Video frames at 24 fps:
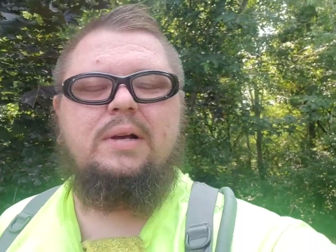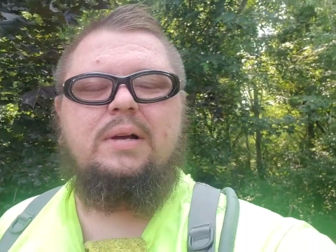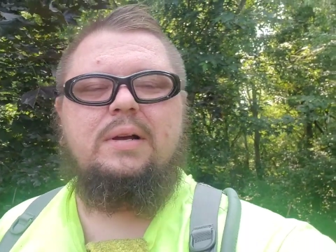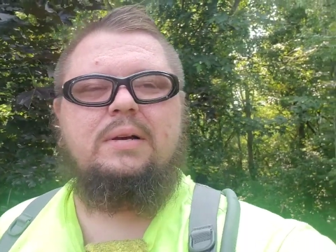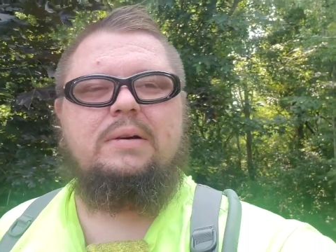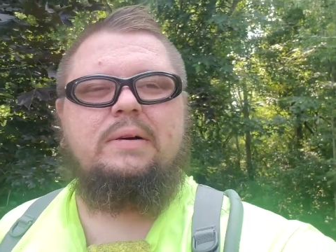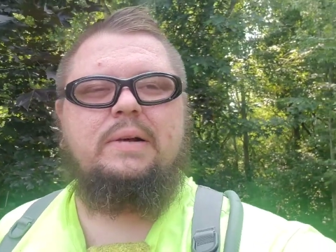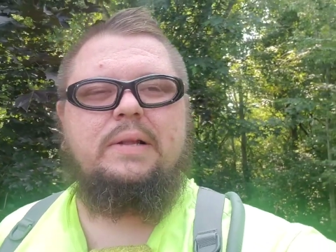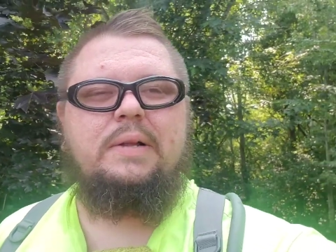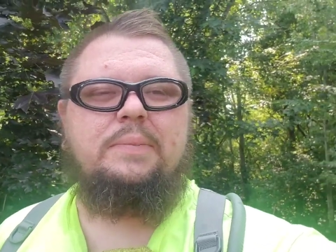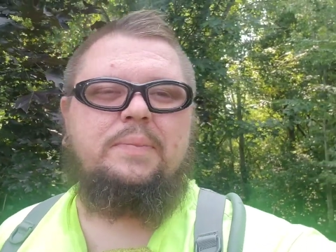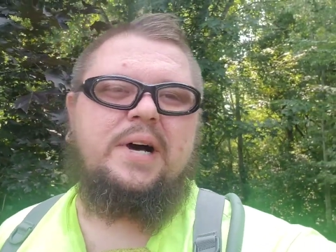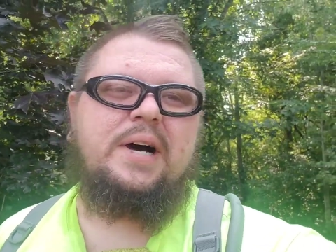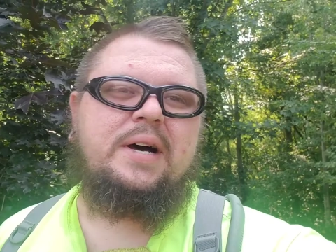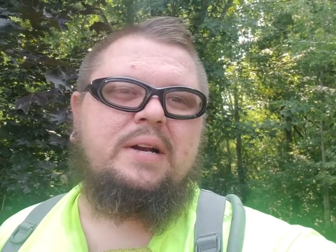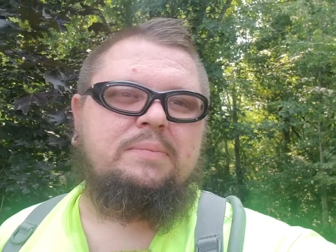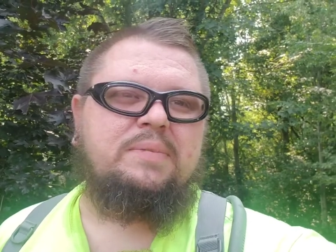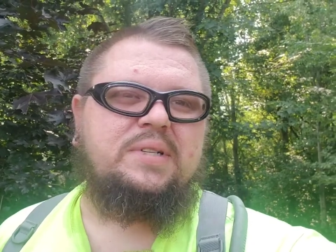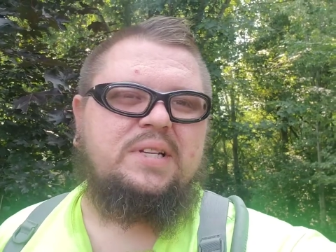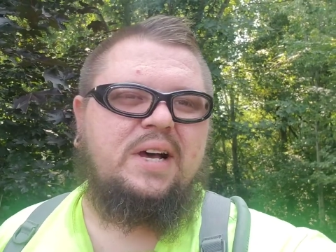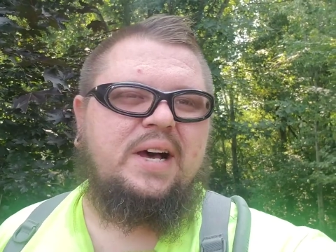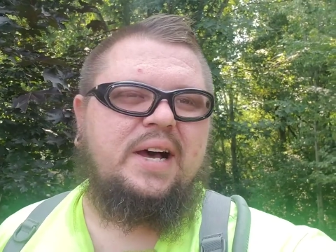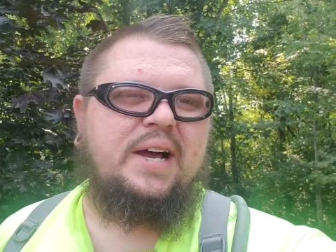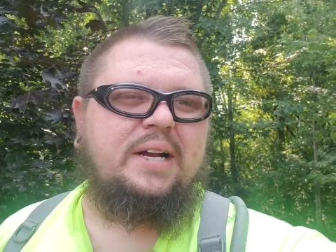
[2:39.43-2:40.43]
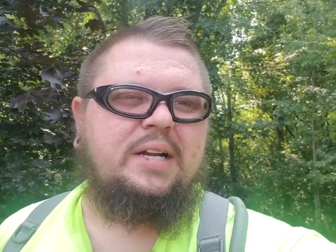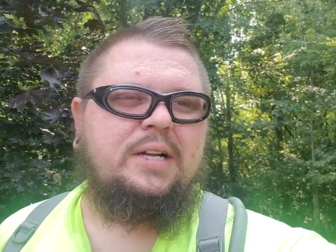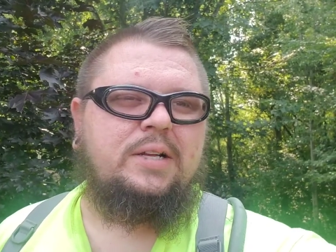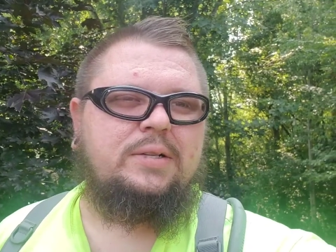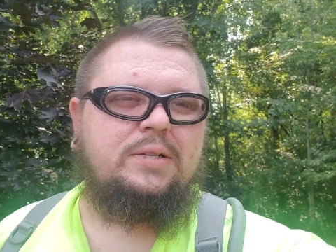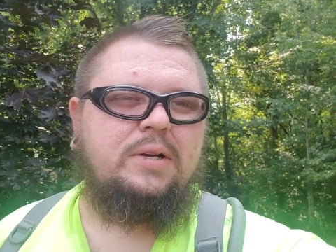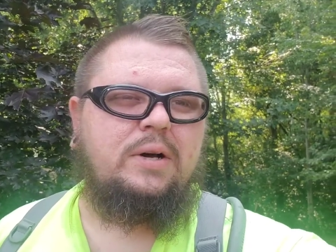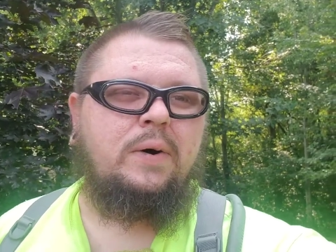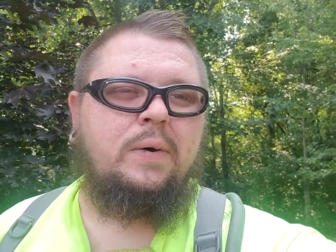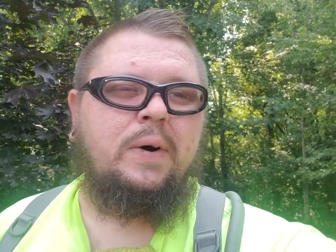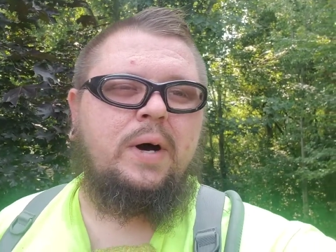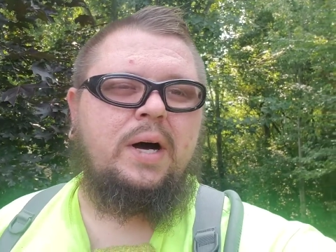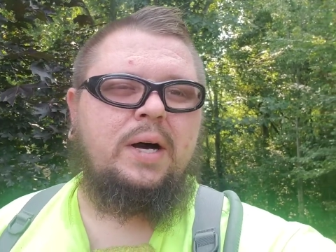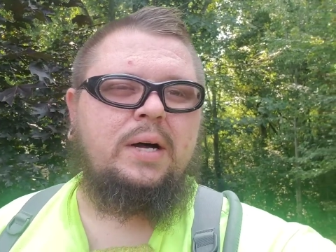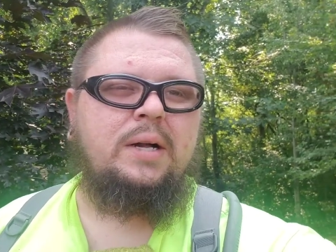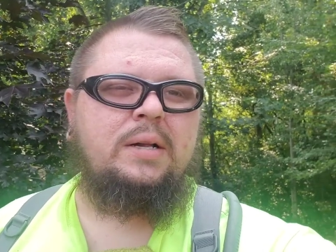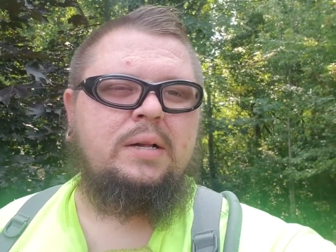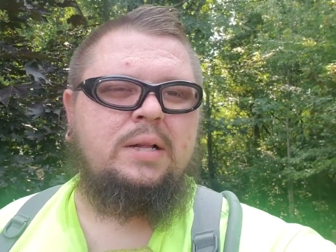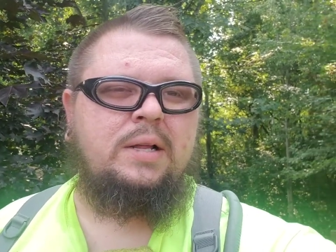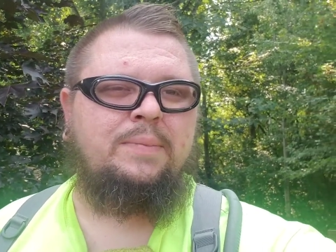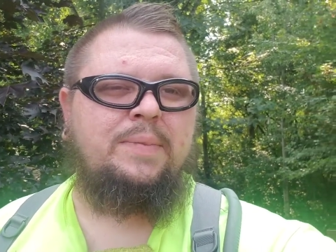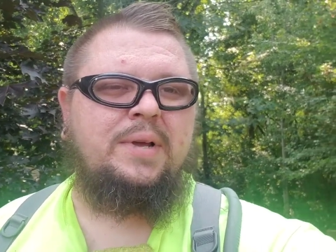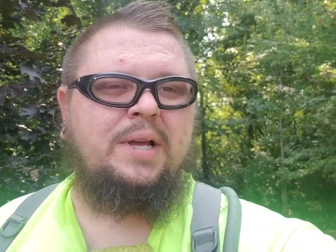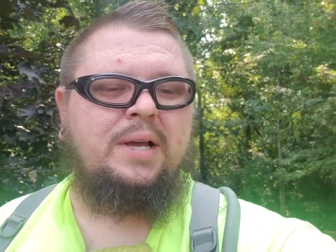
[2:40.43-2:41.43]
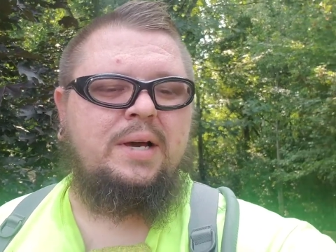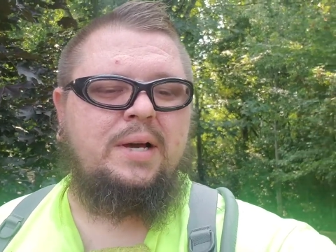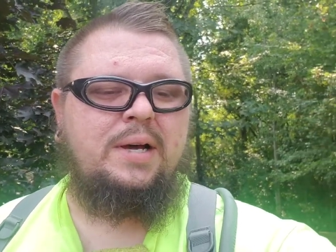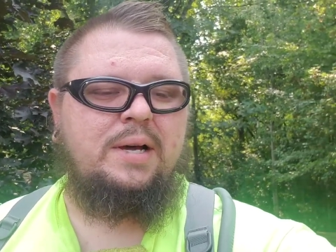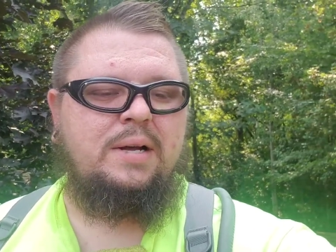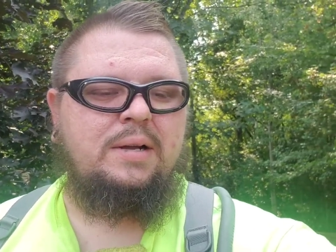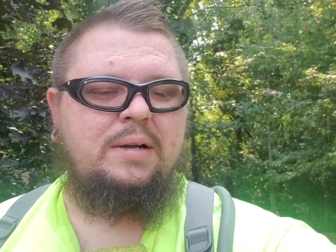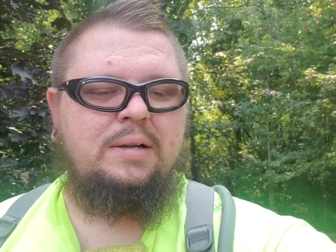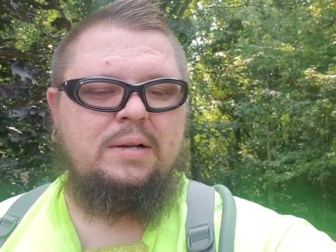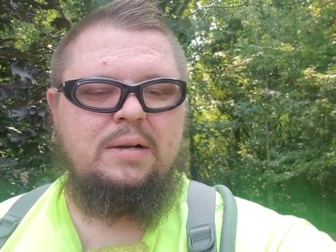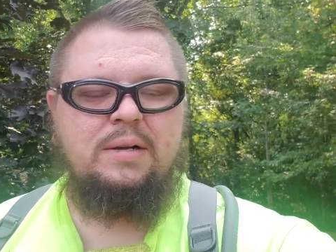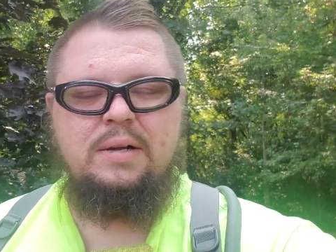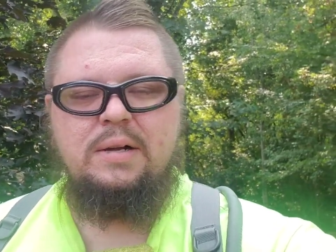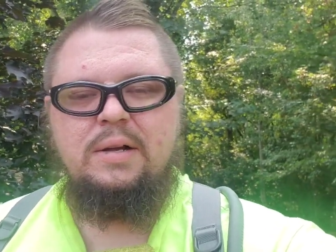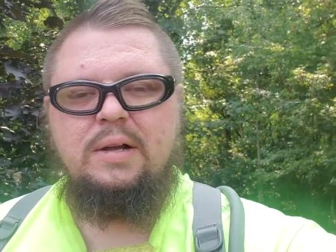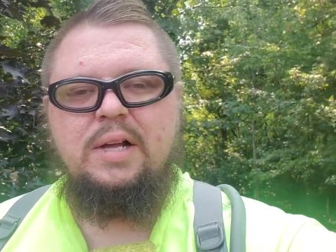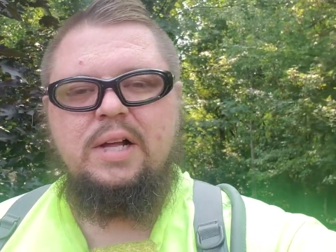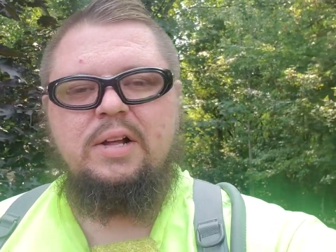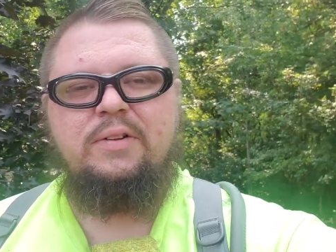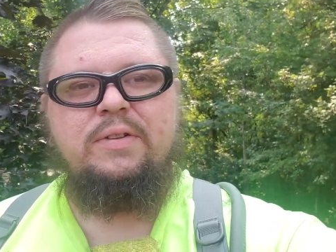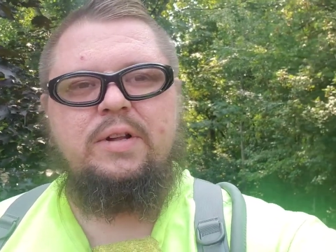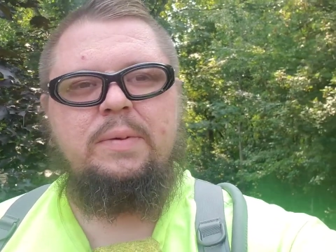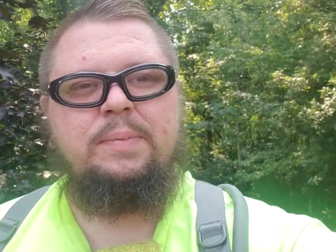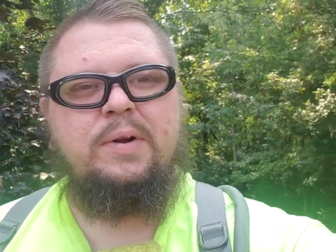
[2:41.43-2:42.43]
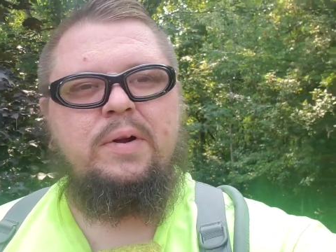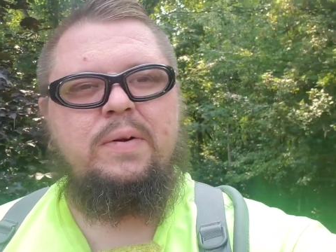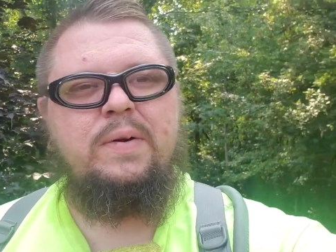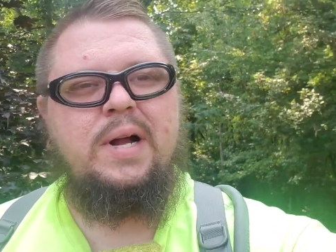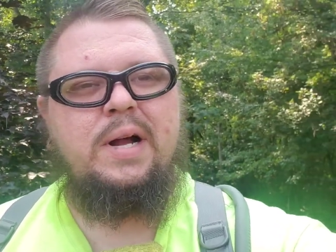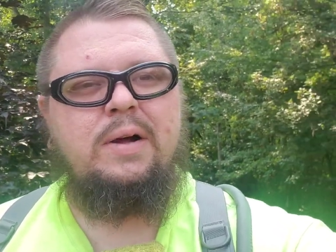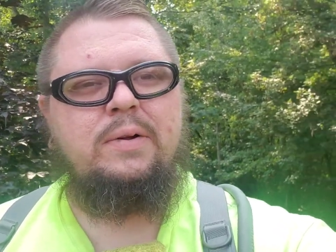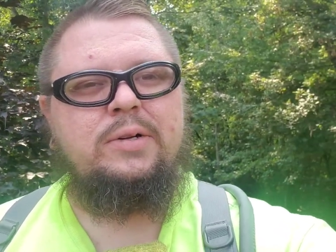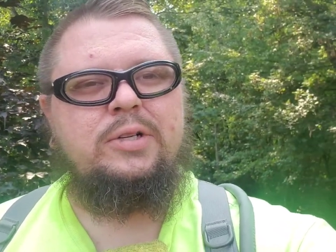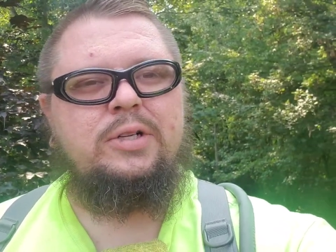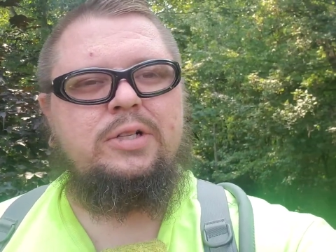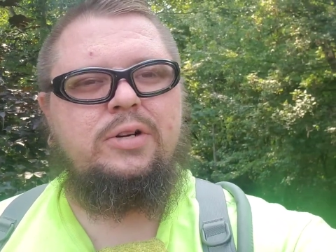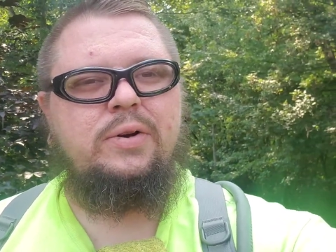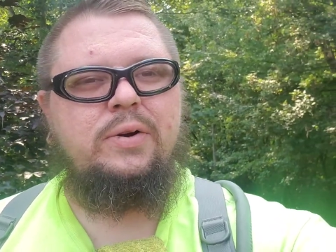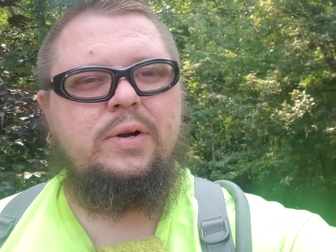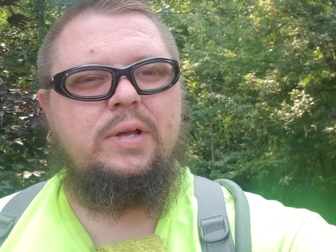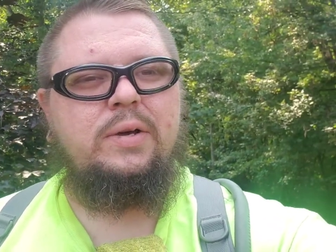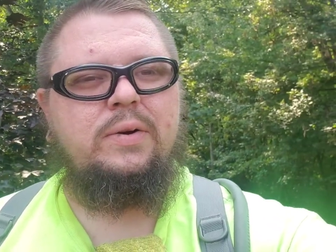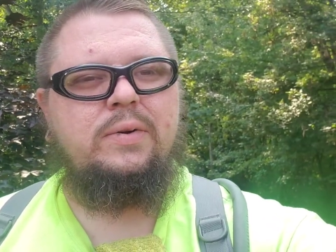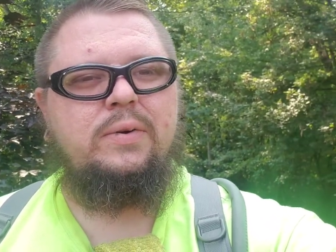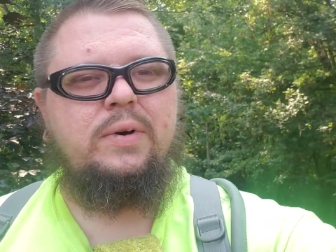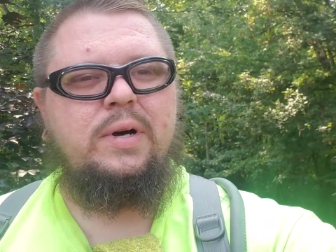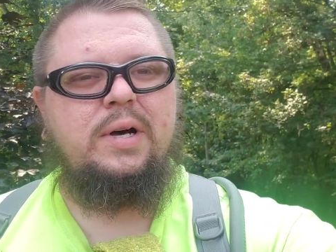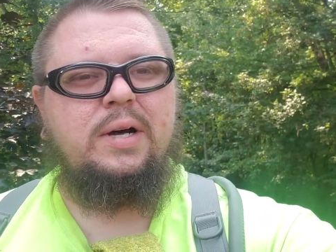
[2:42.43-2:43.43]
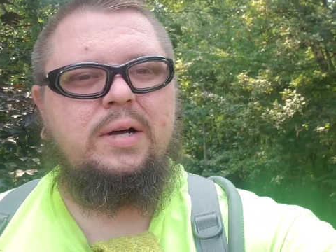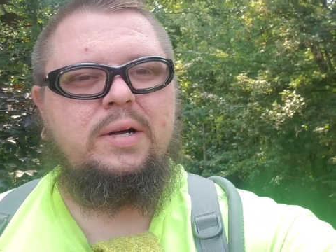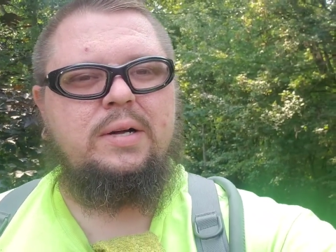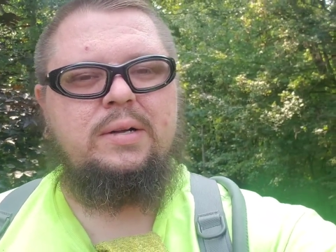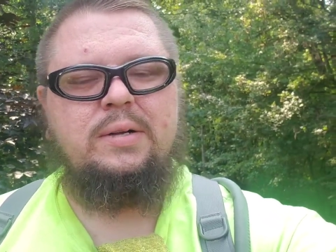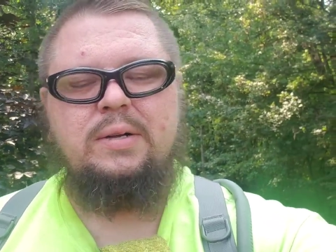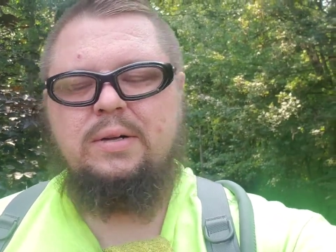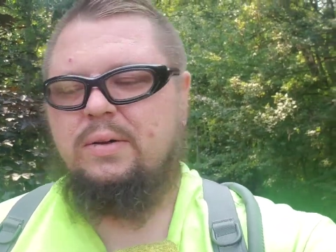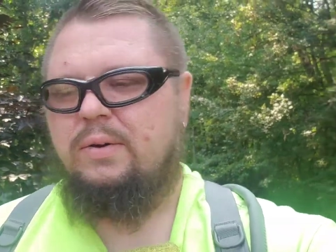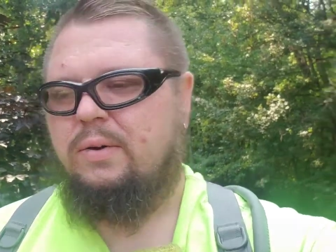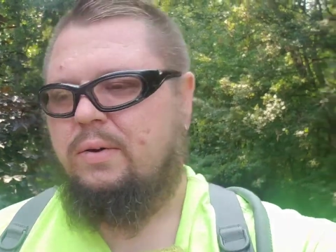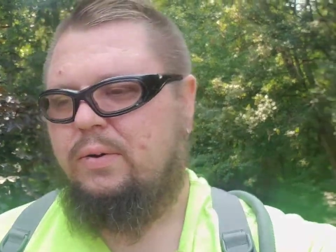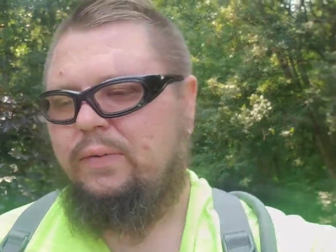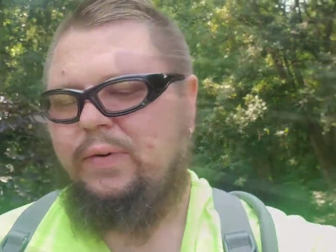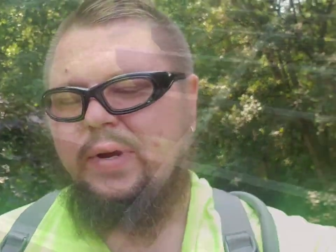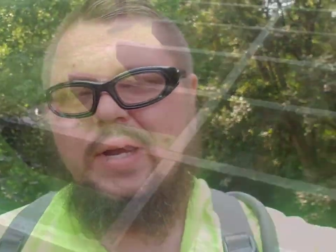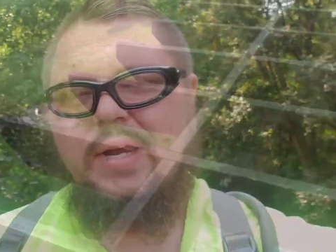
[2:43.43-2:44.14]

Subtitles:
Oh, the bottom side. So let me flip you around, show you what we